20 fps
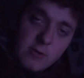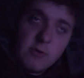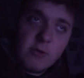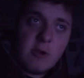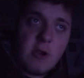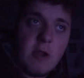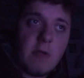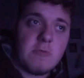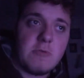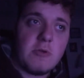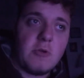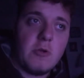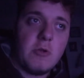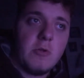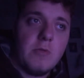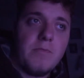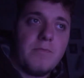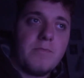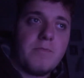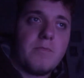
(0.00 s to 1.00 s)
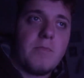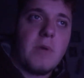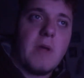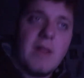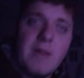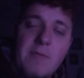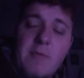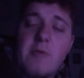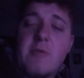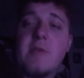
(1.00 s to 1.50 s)
Crown Jewel, but
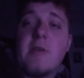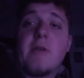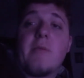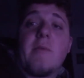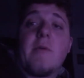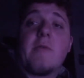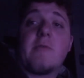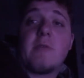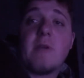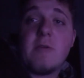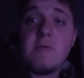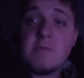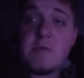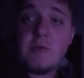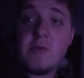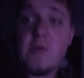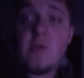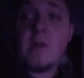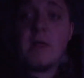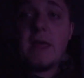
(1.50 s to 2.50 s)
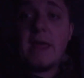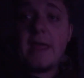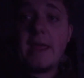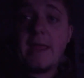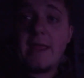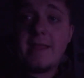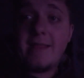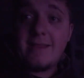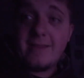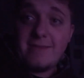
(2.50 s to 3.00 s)
I'm going to talk about Crown Jewel
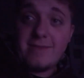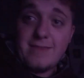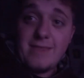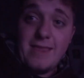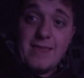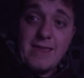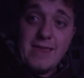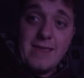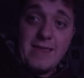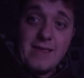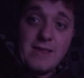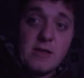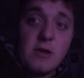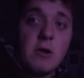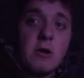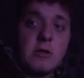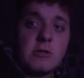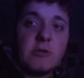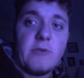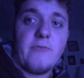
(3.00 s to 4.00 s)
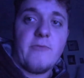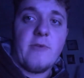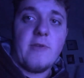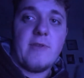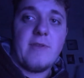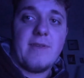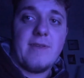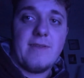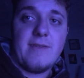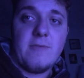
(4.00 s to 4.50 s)
and the
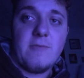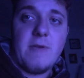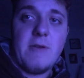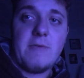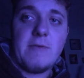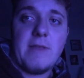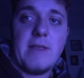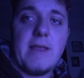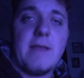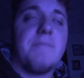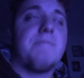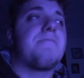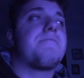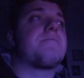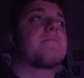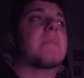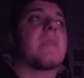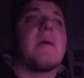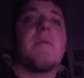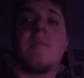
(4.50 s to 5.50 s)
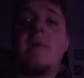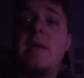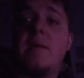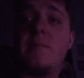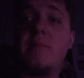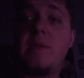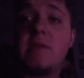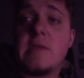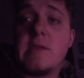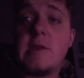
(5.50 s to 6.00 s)
controversy surrounding it, and my
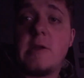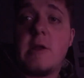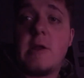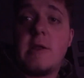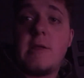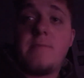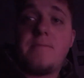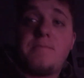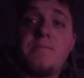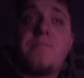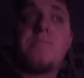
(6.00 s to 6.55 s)
opinion on it.